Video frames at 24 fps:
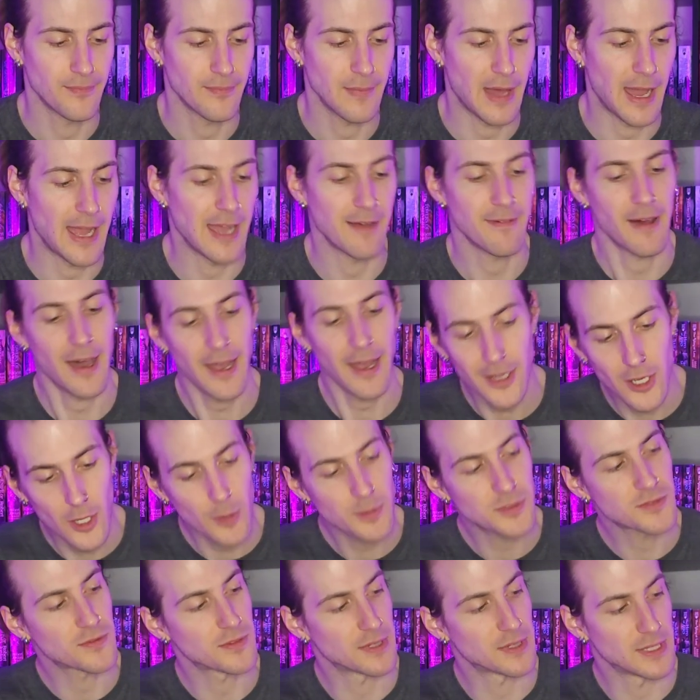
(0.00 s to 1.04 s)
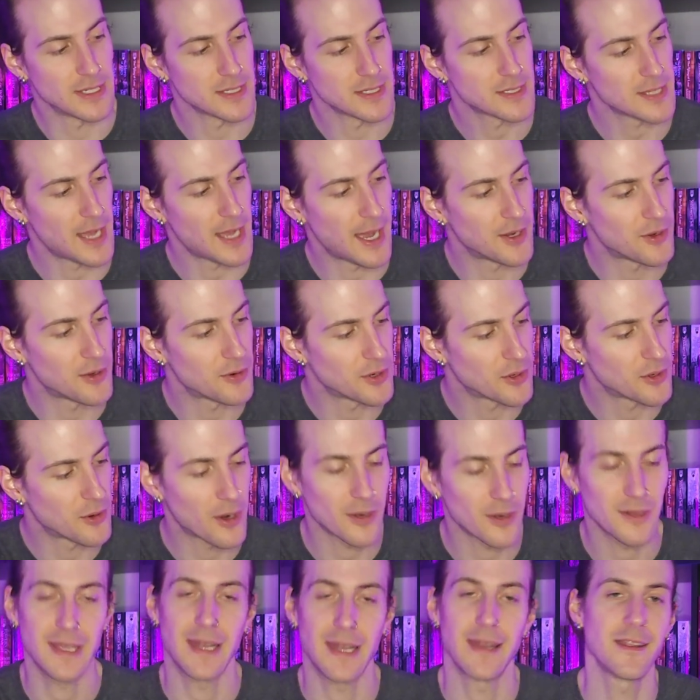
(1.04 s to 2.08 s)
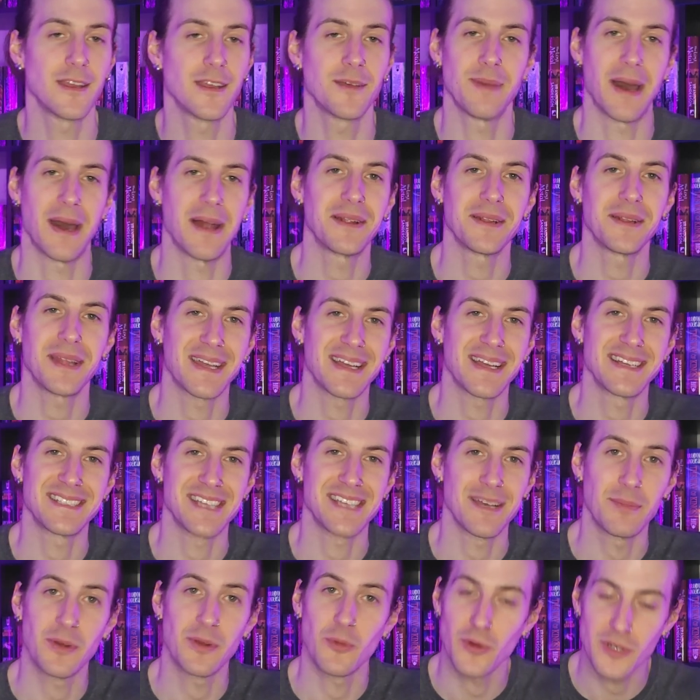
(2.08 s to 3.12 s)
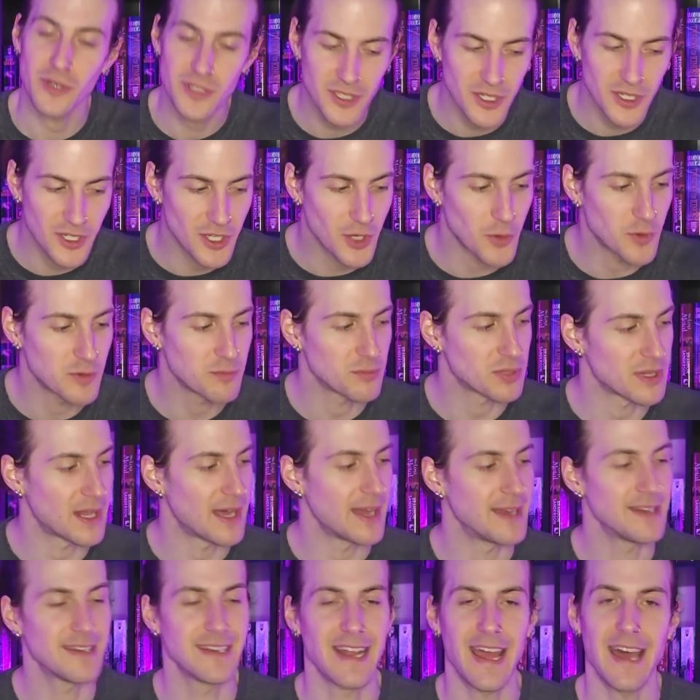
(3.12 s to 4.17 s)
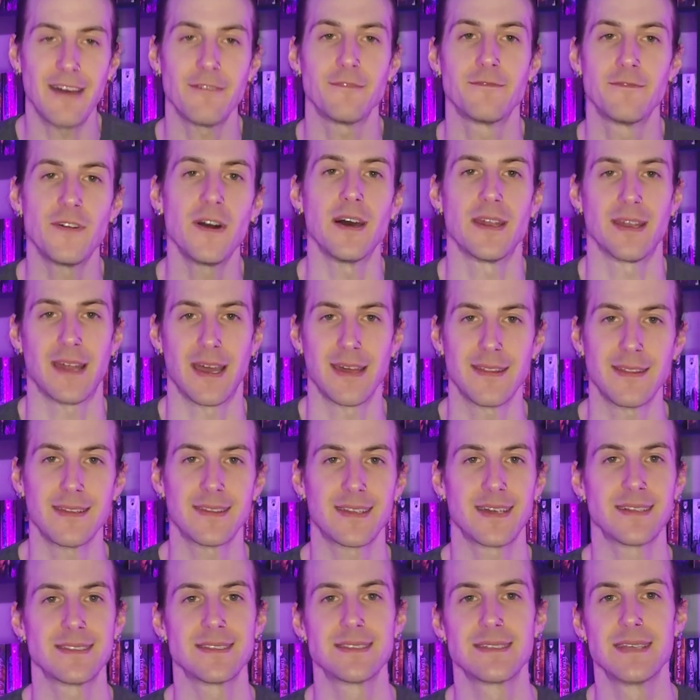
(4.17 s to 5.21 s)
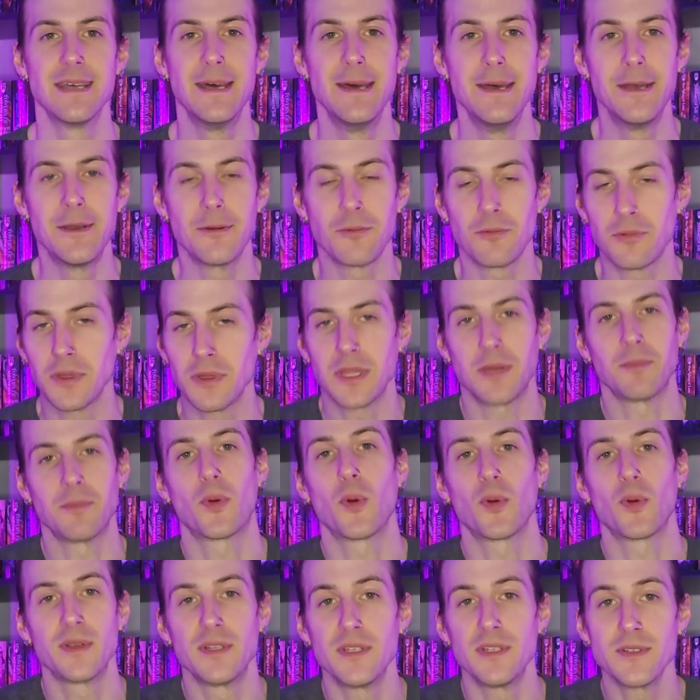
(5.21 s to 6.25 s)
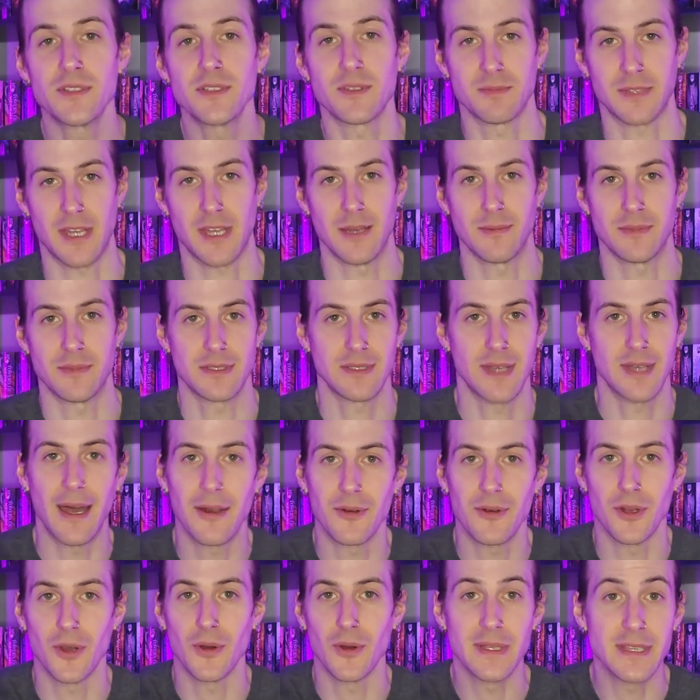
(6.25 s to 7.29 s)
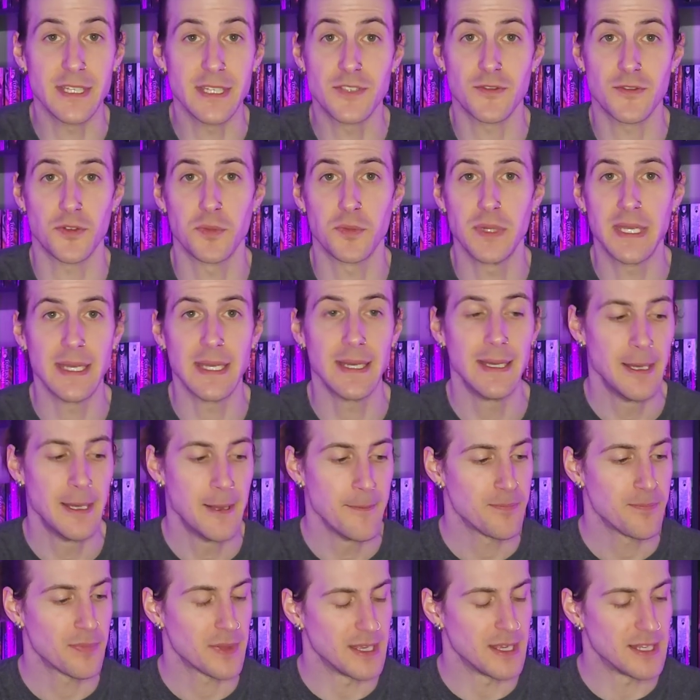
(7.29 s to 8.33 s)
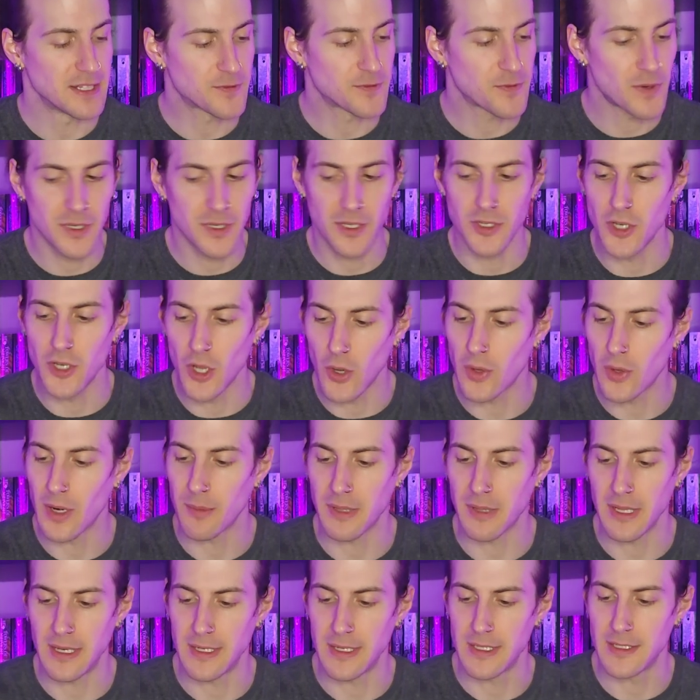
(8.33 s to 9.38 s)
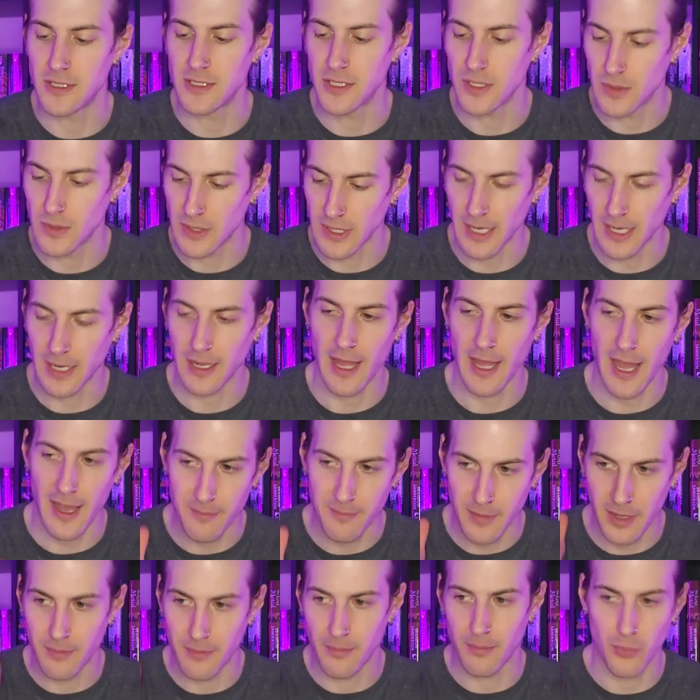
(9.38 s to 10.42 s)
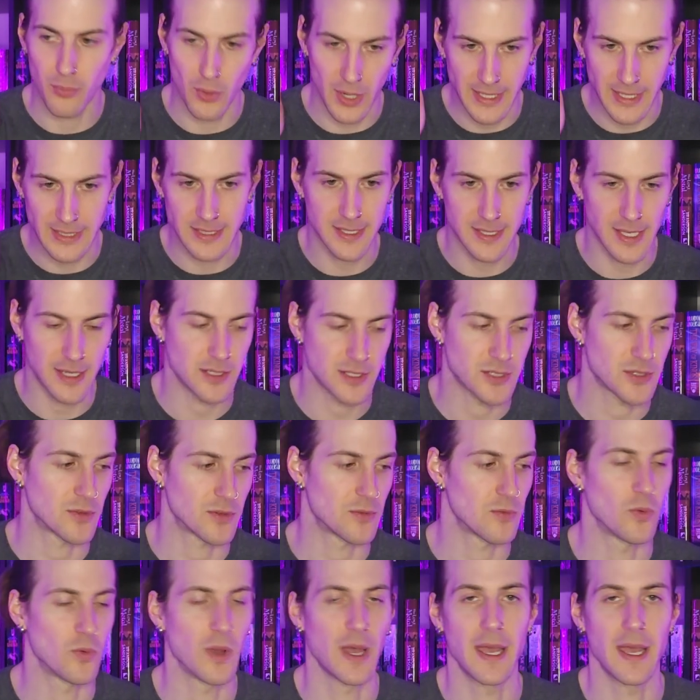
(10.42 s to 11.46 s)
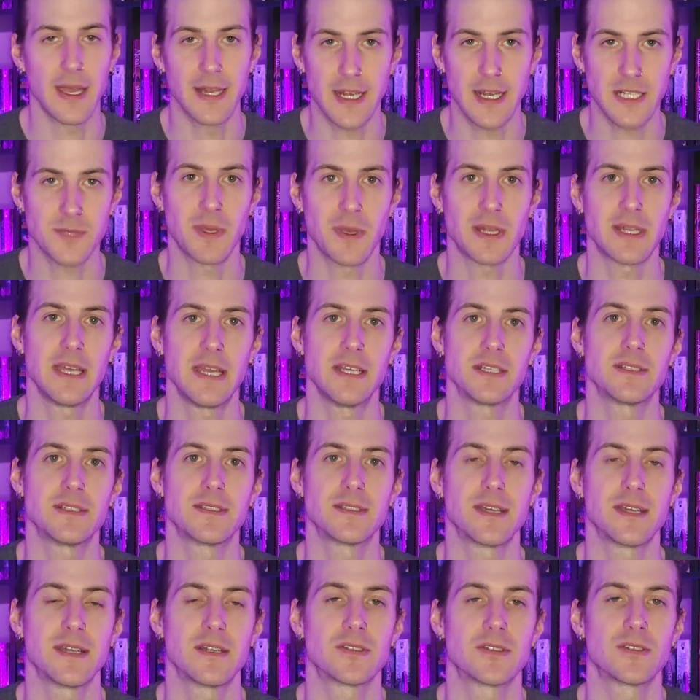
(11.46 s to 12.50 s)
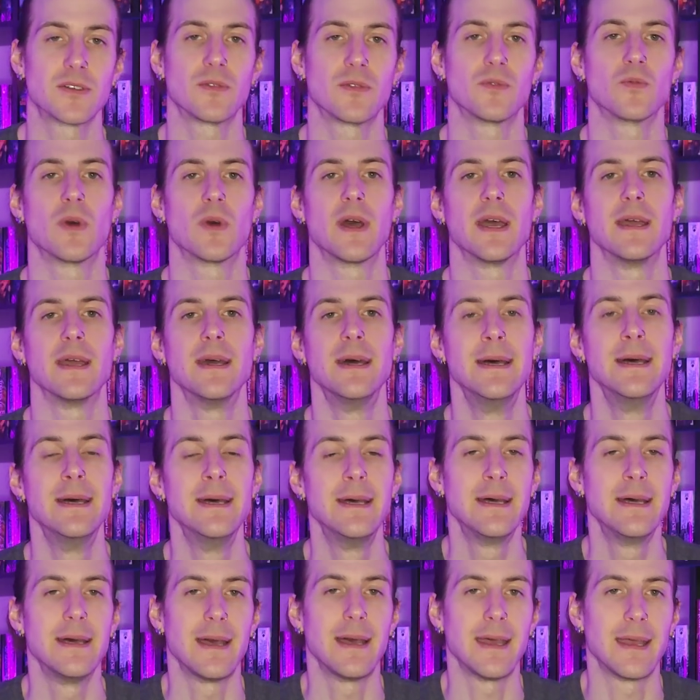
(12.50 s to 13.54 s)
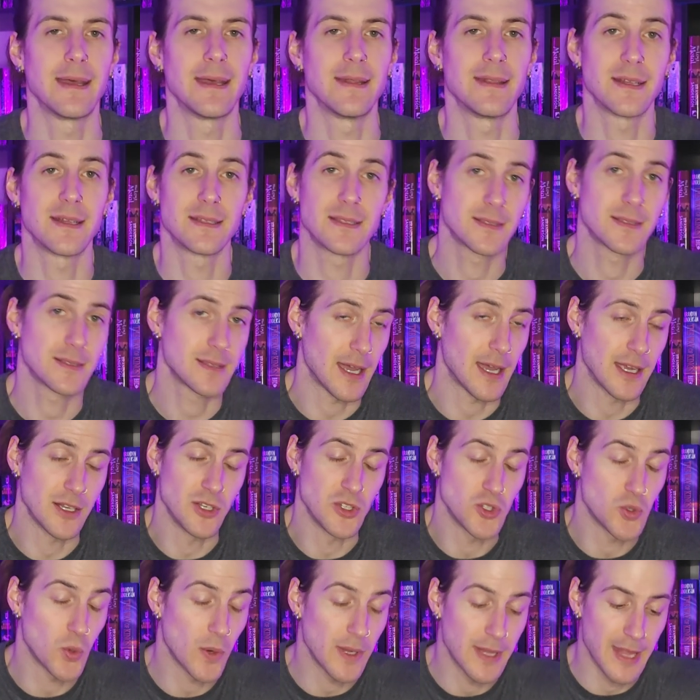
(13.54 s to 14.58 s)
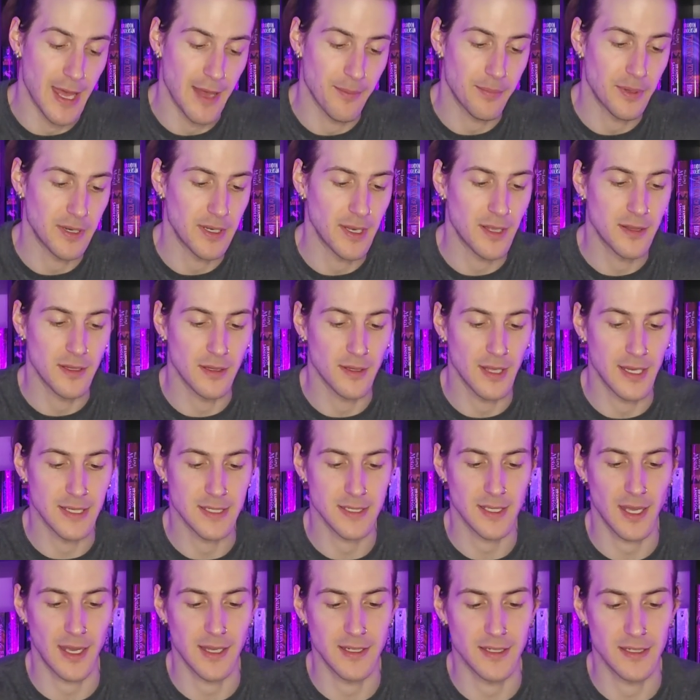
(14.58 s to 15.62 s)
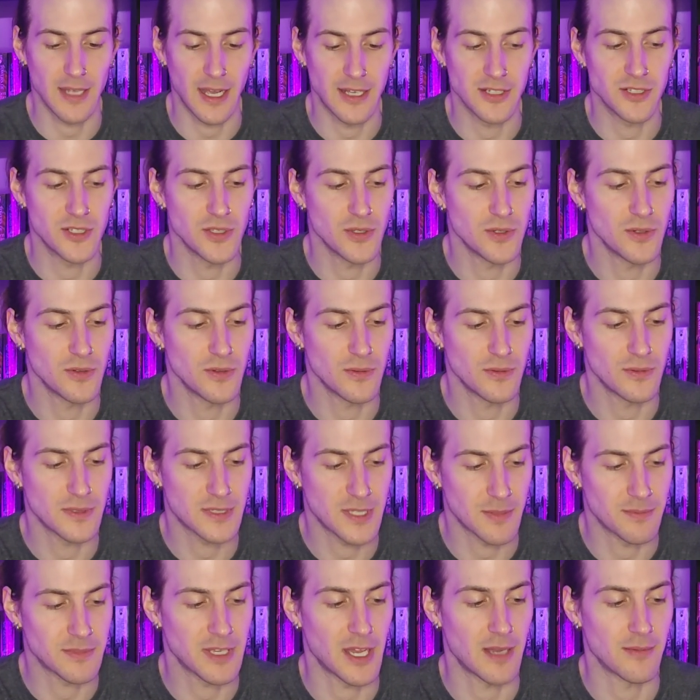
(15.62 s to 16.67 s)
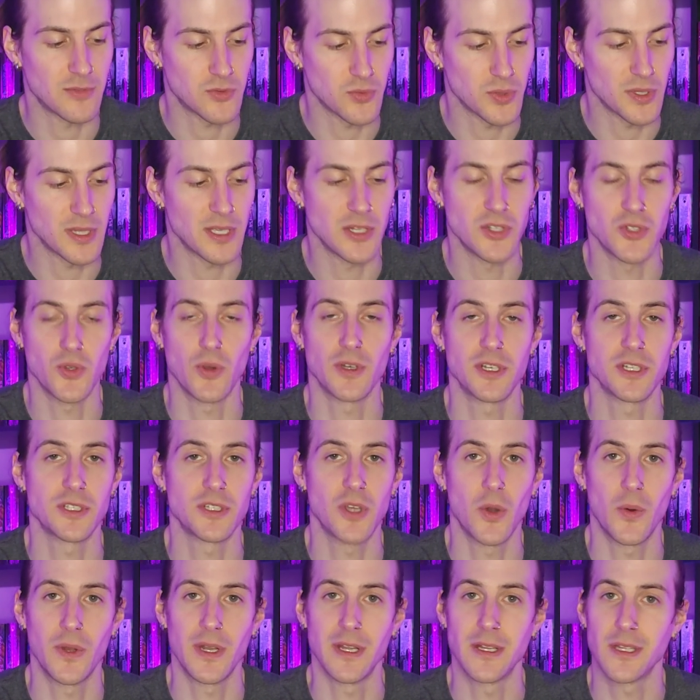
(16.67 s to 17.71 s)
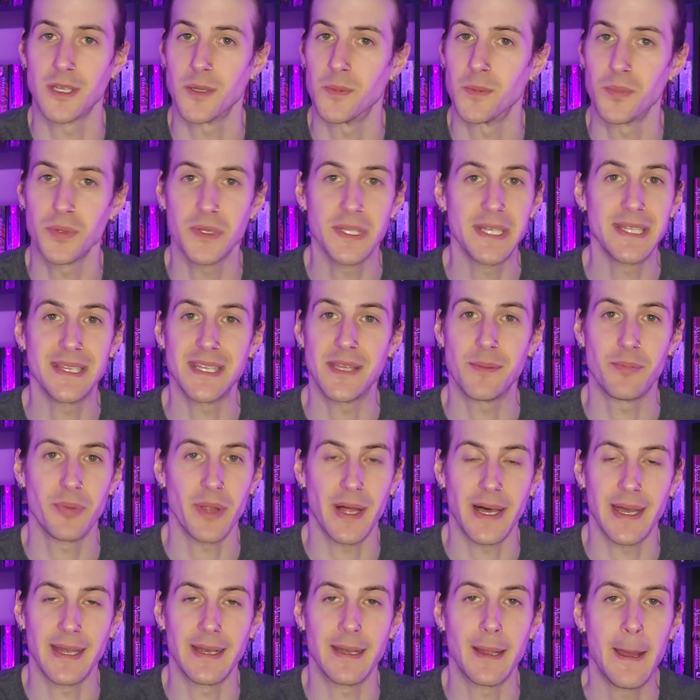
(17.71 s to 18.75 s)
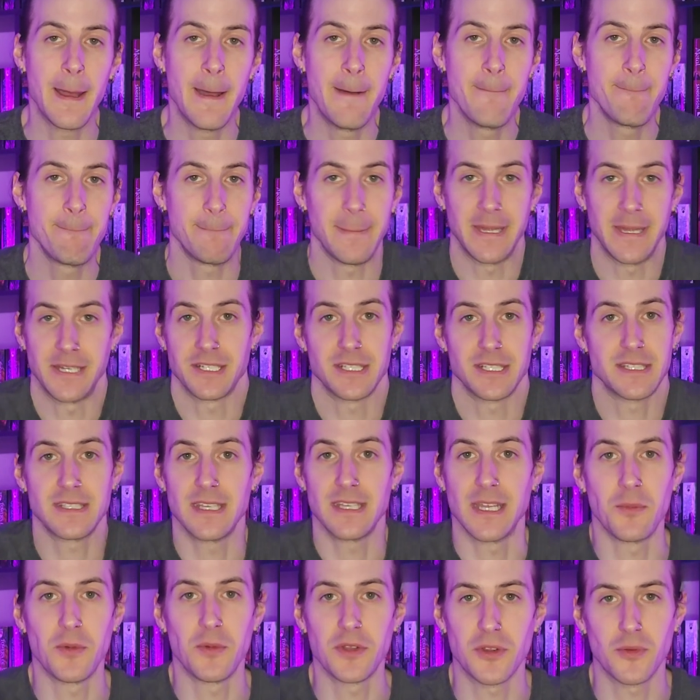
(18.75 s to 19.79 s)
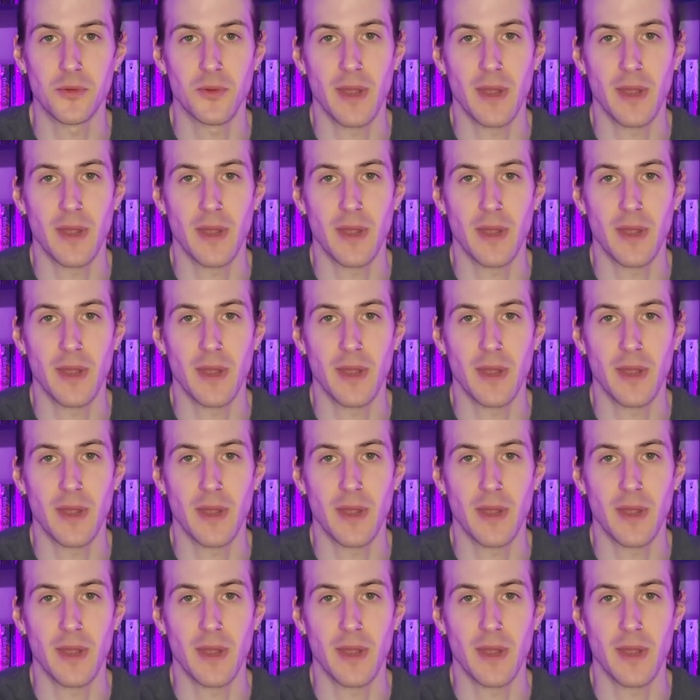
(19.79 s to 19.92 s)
I have high hopes for this. I don't know hardly anything about it, like I said, but we're just going to go in blind and have fun. I think that's really important to do sometimes. I don't know, at least for me, it's fun to know what I'm getting into and kind of have my brain set a certain way and expectations set a certain way. And I enjoy that. But nonetheless, I do sometimes really enjoy just going in completely blind and just seeing what the